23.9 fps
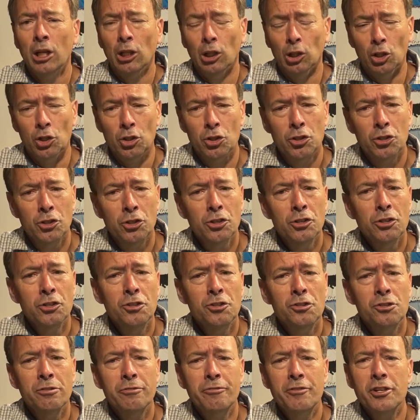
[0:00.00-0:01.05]

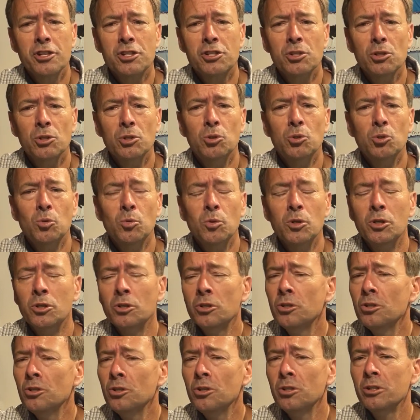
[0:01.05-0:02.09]
Lures of this old
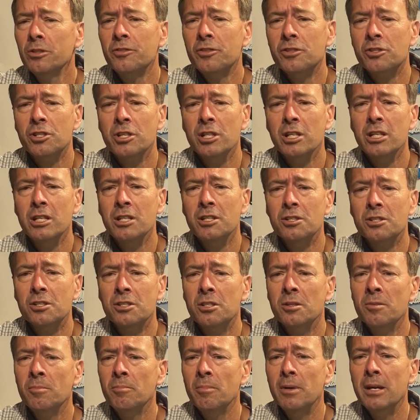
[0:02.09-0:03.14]
world have ceased
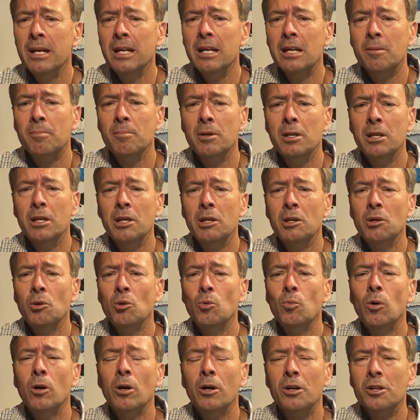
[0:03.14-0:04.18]
to make me
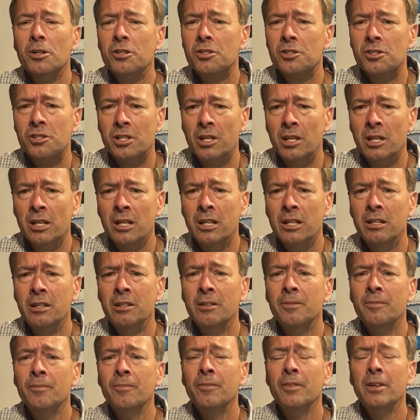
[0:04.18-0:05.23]
wanna stay.
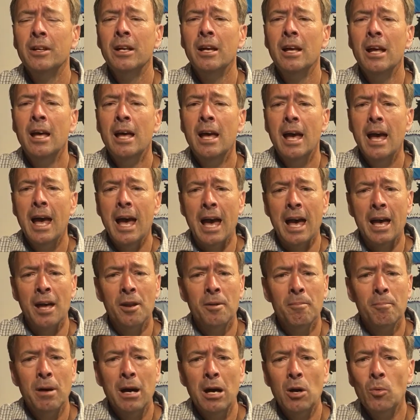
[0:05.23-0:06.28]

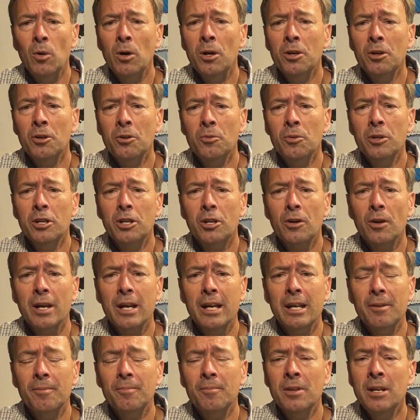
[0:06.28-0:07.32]
And my one
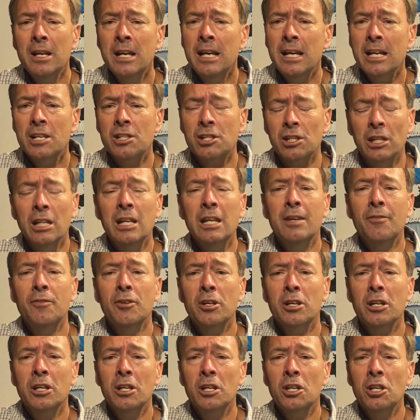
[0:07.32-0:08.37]
regret is
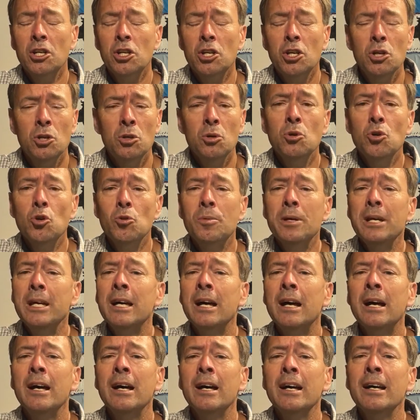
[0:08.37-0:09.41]
leaving you
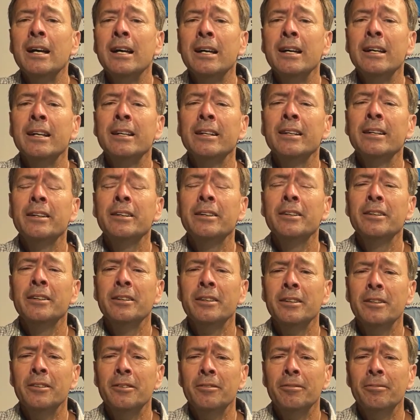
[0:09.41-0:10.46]

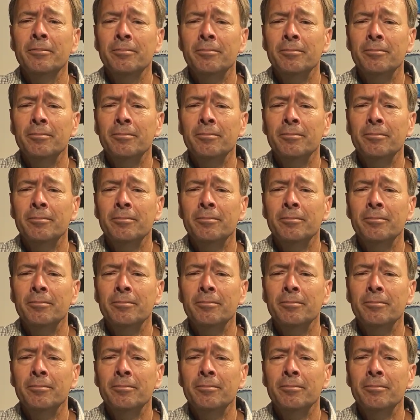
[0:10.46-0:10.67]
behind.